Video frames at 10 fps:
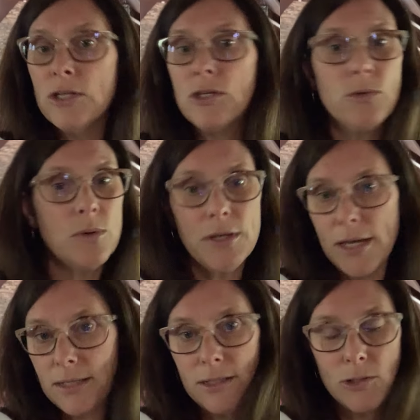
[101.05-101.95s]
you will
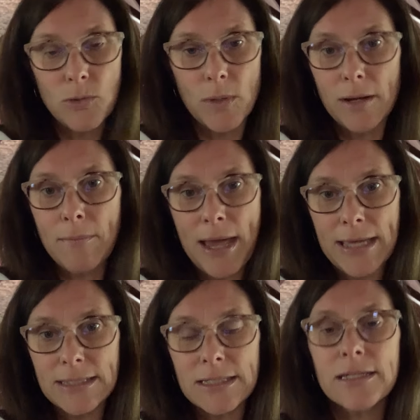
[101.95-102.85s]
not need to wear a
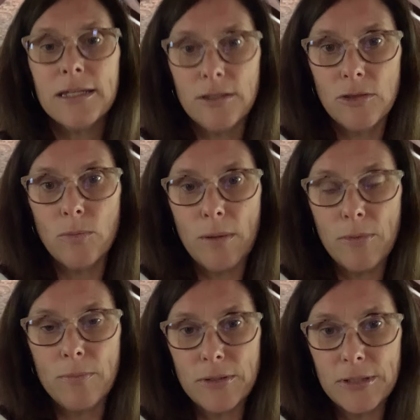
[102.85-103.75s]
mask in the
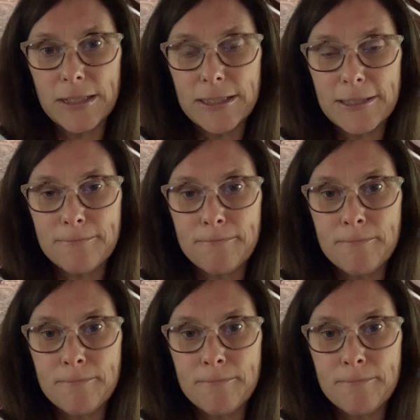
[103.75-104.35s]
Rumple buildings.